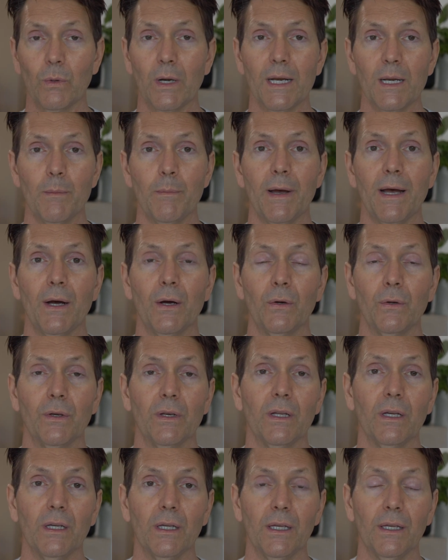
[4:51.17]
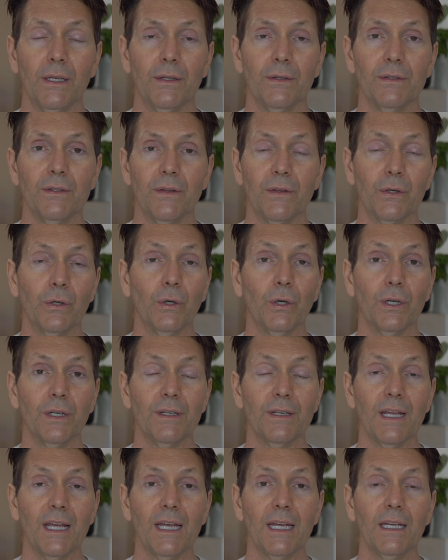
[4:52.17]
right about to the current
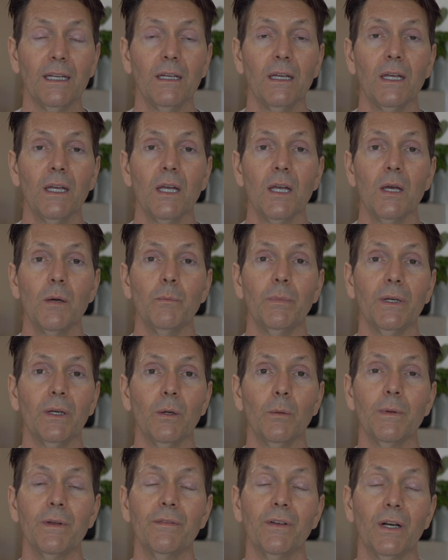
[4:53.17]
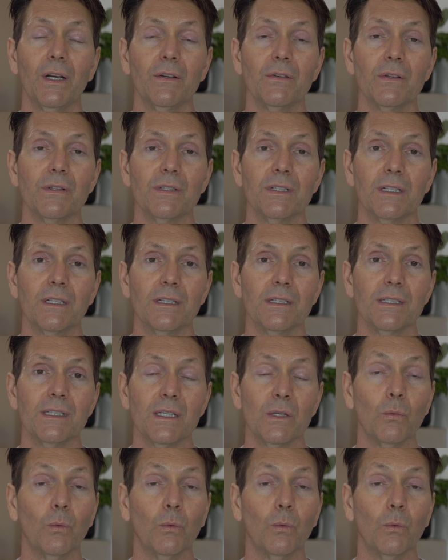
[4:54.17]
day. But it'll be very interesting to see